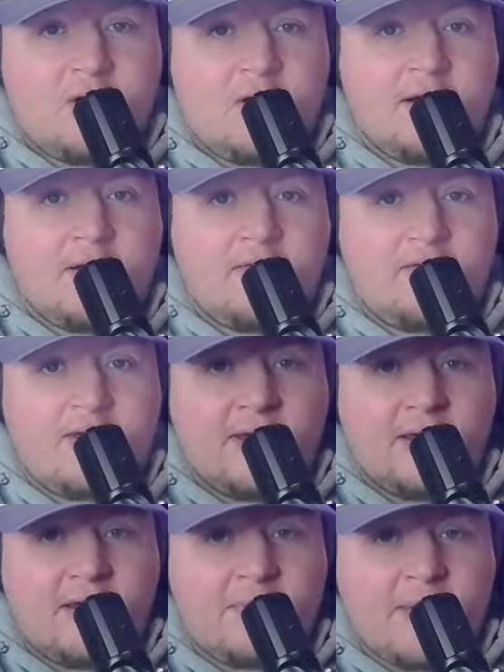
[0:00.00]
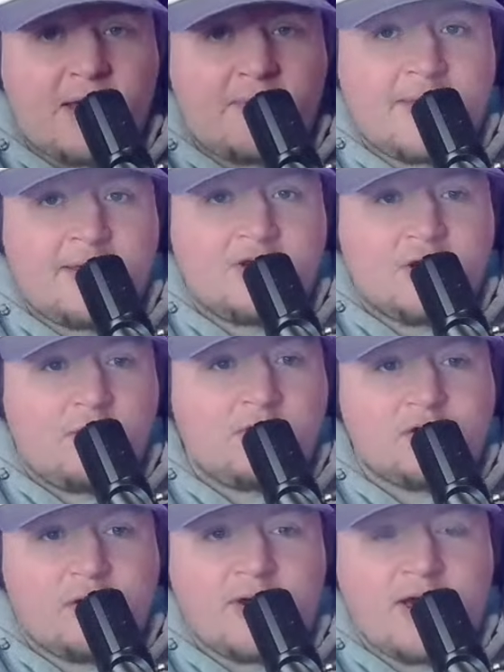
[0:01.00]
on the Pac-Man
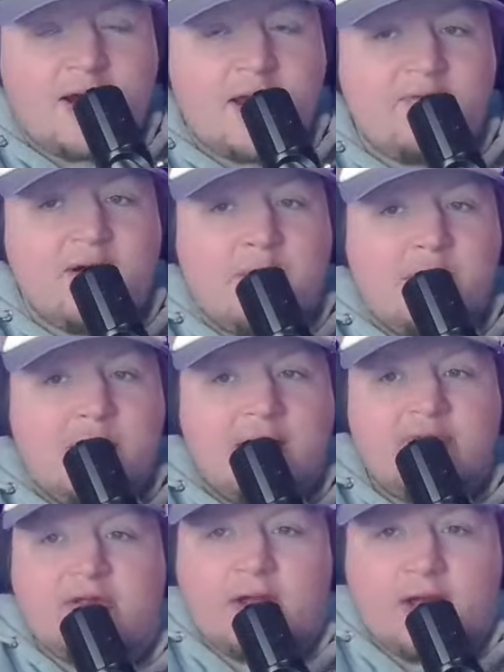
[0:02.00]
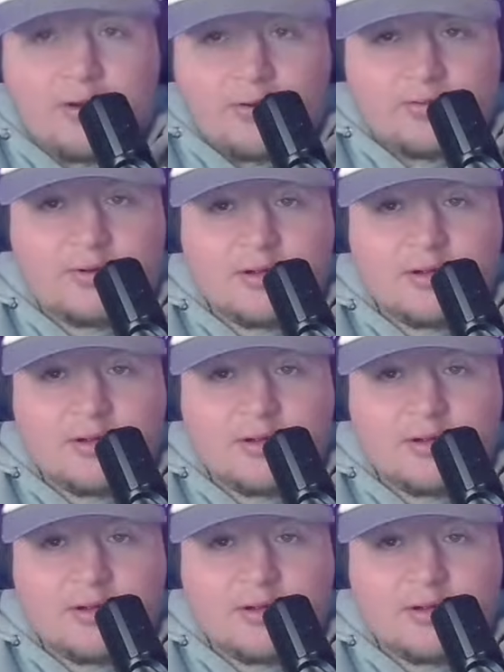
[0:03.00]
Jones show not even a month ago